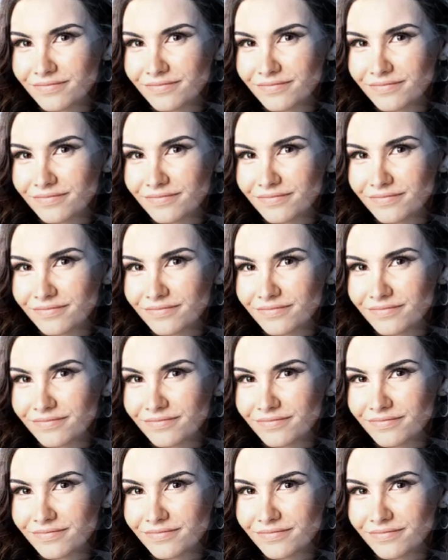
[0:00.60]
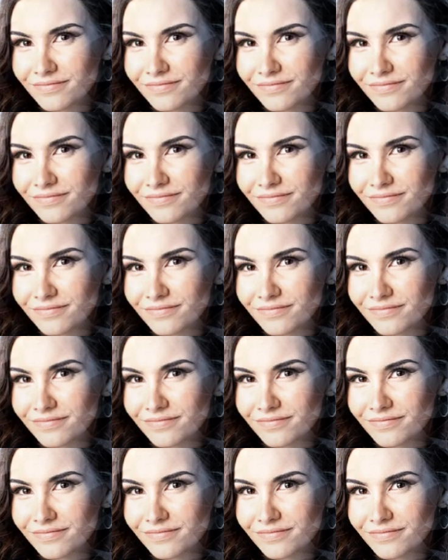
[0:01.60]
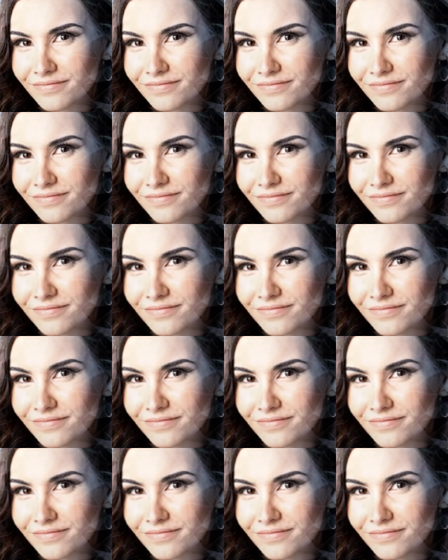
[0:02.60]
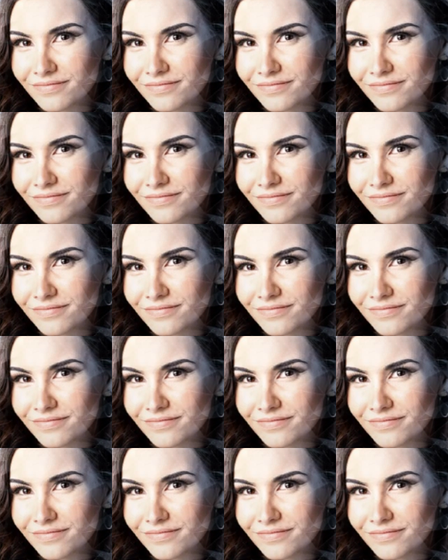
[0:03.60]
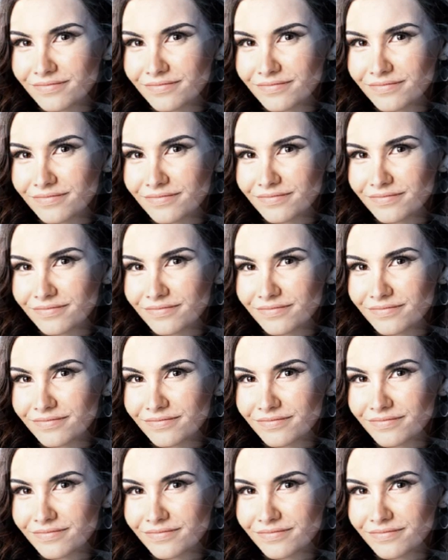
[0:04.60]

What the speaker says: [no speech]